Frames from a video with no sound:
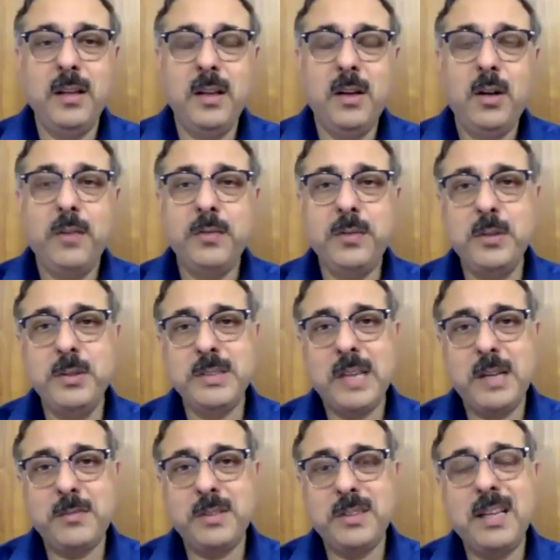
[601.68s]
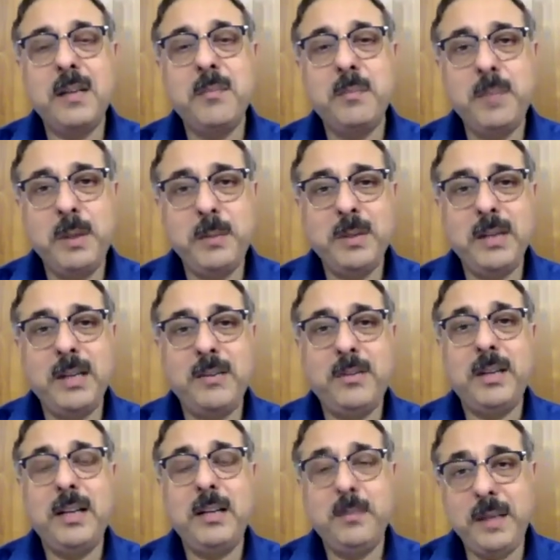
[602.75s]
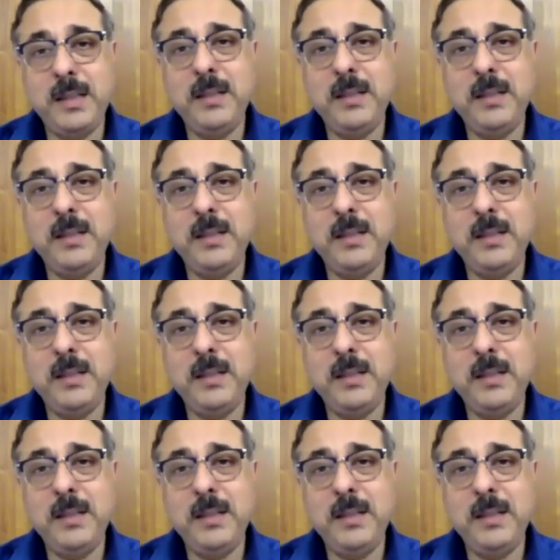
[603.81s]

Of course, after that, people had tried many